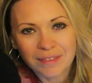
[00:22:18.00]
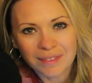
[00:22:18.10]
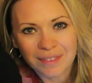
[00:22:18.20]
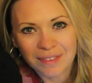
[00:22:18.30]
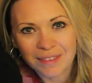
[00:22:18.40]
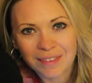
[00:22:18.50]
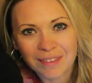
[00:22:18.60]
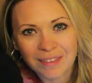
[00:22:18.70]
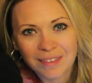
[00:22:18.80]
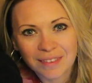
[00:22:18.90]

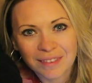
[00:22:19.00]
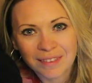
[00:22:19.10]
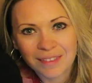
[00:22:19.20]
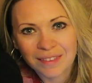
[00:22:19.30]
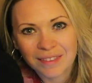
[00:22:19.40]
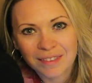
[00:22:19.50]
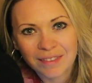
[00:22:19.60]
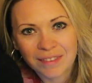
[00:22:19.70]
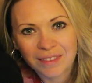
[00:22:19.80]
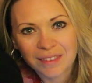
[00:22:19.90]

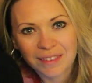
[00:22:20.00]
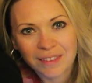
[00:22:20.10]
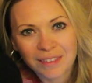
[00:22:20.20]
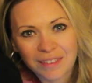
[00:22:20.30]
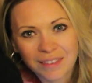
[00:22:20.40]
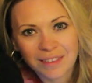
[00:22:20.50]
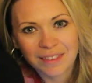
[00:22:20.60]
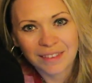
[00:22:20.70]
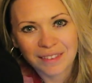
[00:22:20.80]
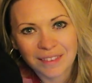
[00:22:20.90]

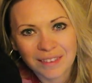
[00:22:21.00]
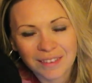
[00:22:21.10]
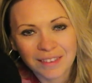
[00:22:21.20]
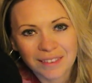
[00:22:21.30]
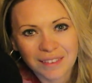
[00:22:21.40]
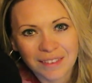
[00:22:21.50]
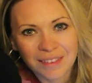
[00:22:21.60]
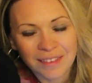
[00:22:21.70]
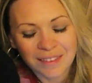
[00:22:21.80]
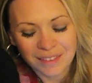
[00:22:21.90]

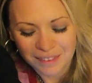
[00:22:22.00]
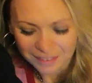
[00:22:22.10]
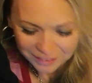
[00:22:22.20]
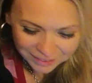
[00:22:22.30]
The person shown says nothing.